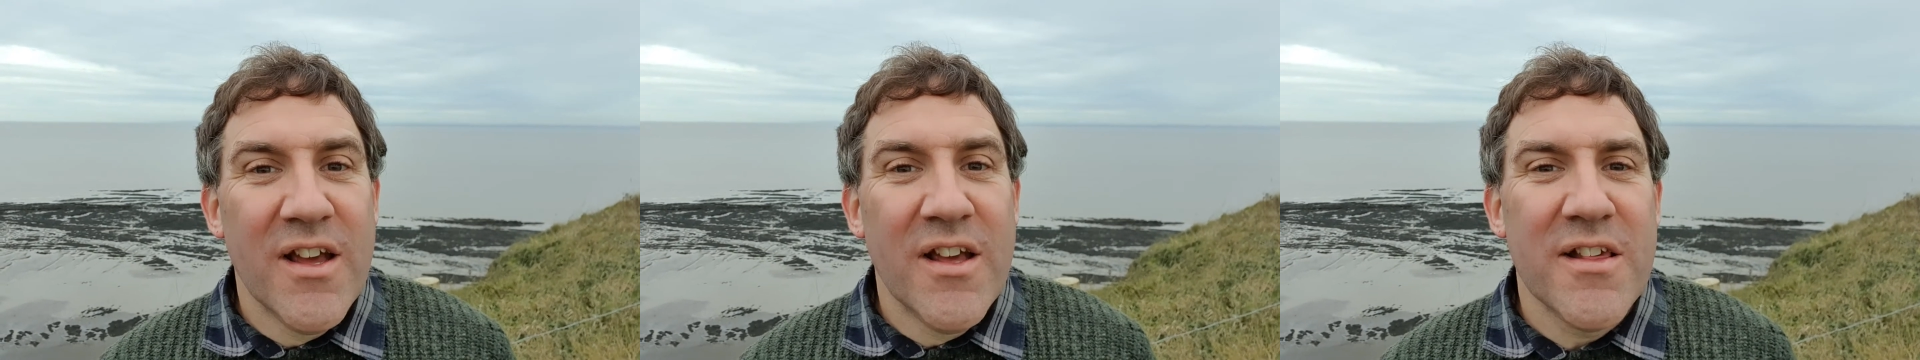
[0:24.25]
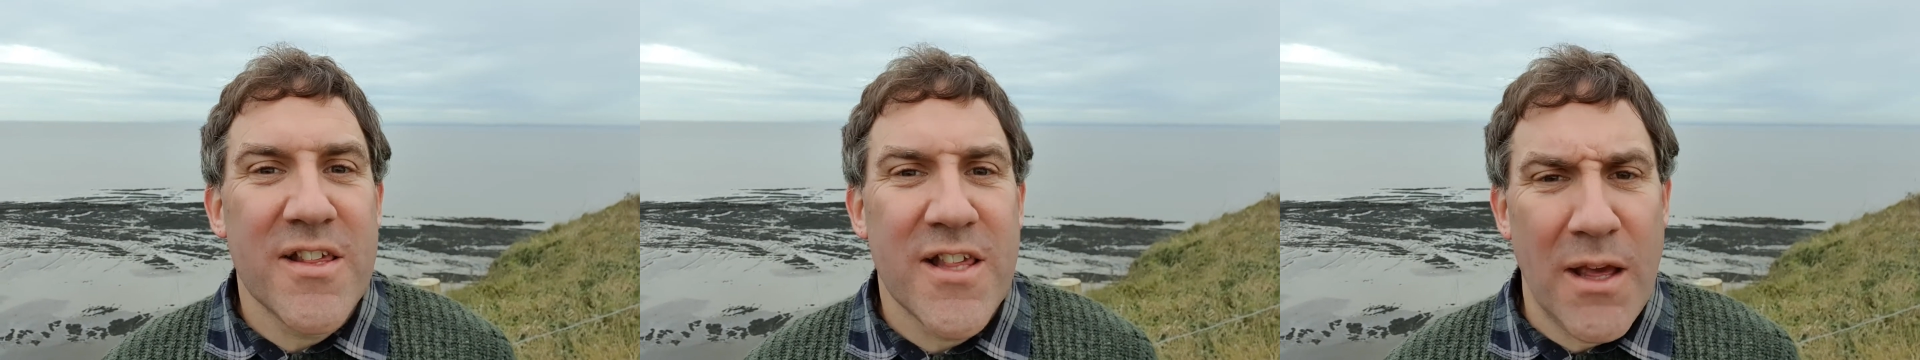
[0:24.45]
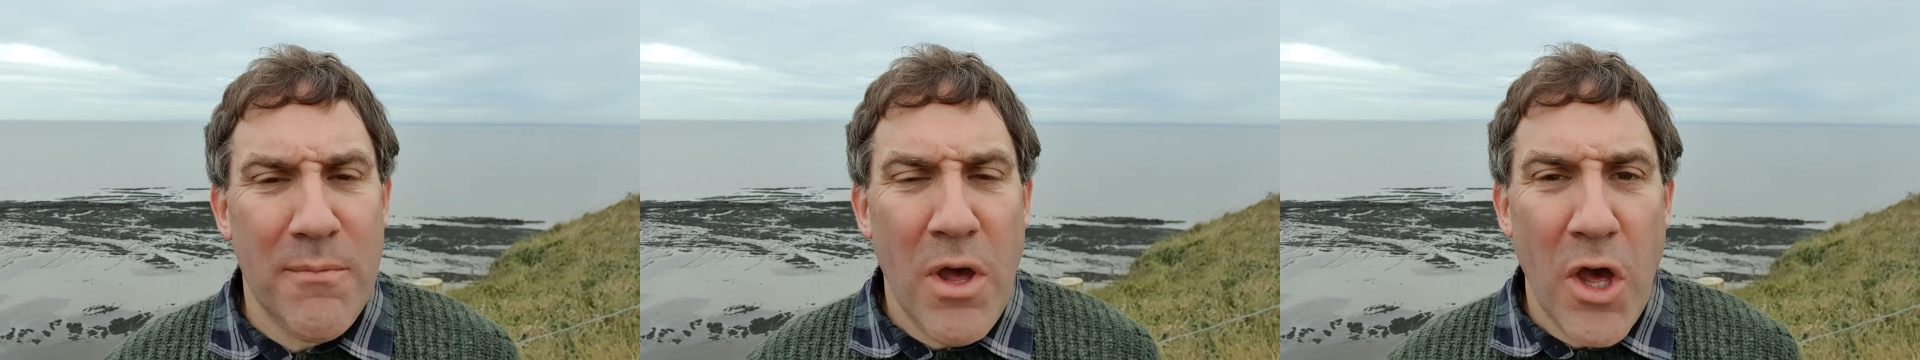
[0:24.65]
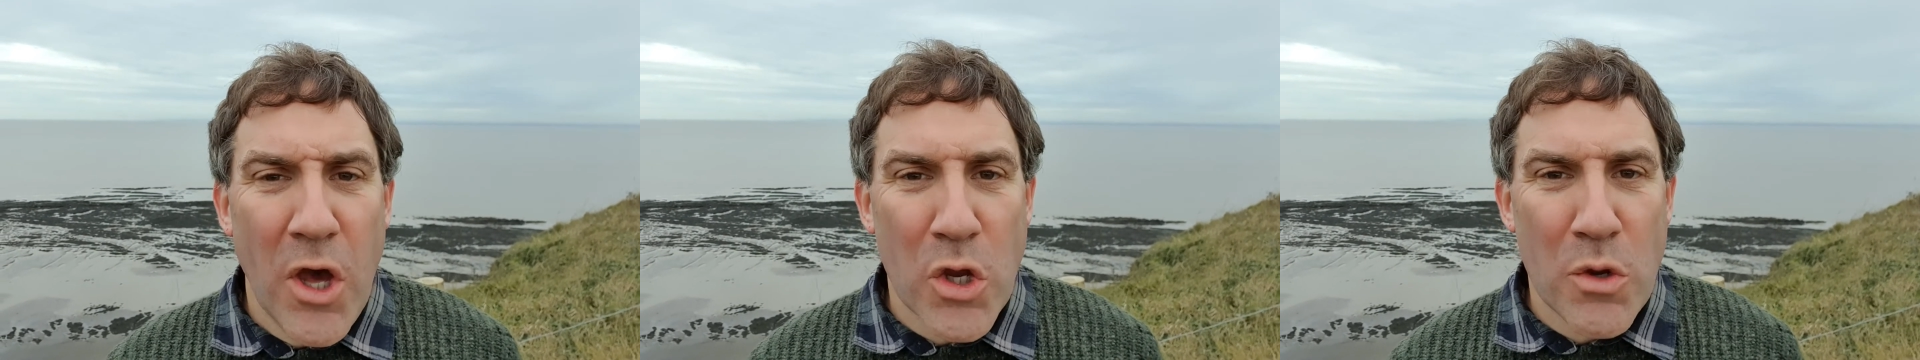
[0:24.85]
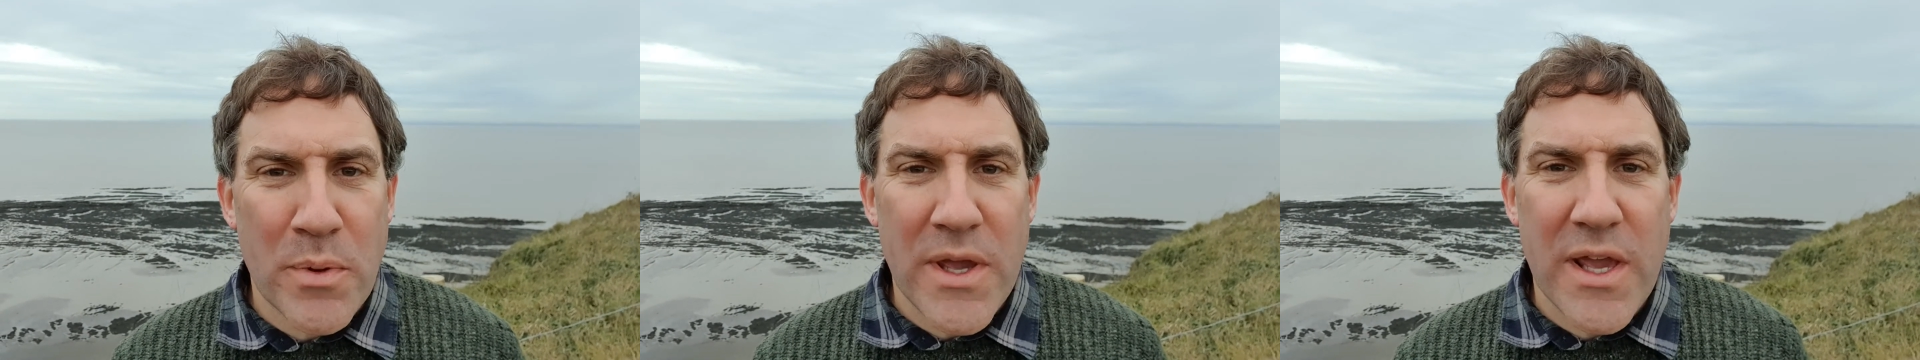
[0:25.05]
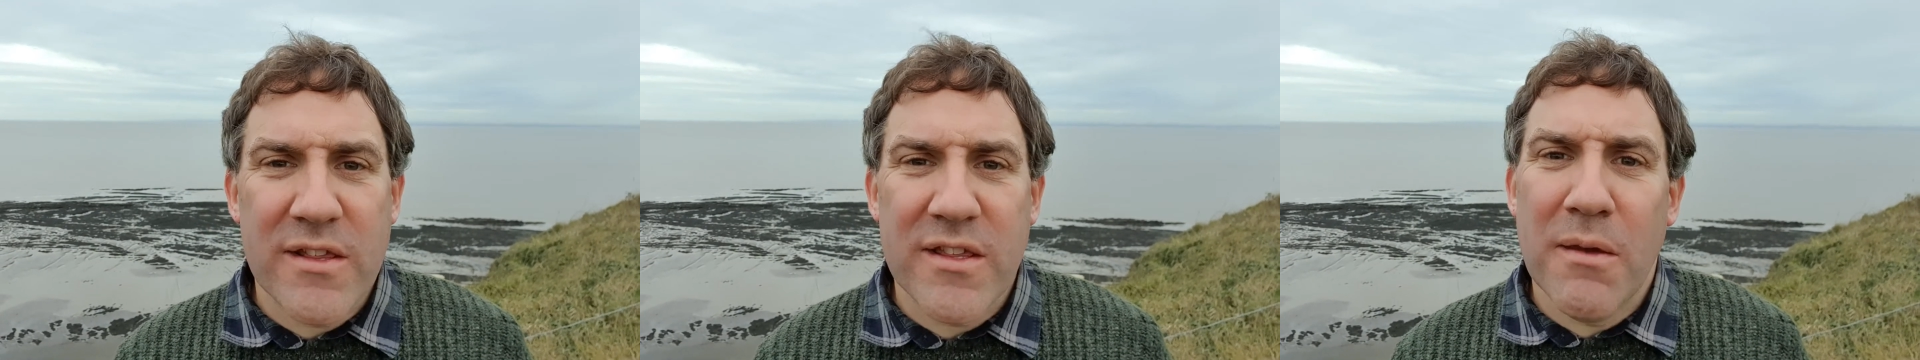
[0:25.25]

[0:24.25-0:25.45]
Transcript: Some hope is